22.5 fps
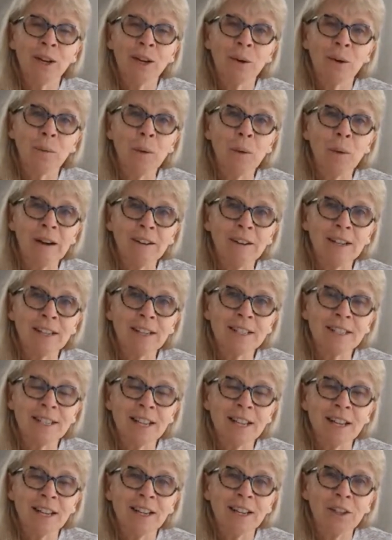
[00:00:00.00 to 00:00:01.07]

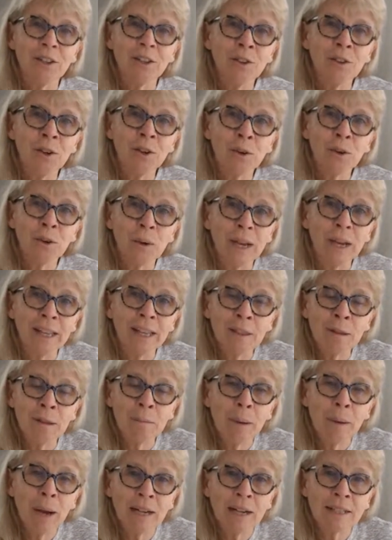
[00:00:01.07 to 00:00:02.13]
Whereas, you know, in the
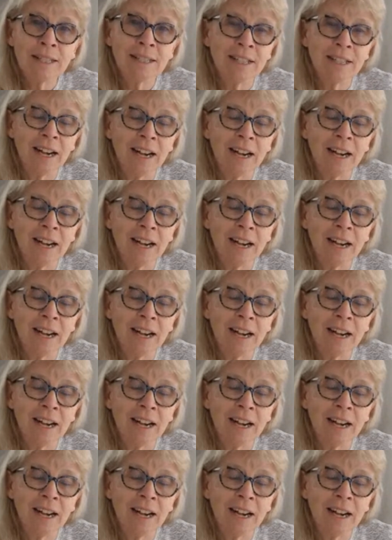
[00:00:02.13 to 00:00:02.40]
past,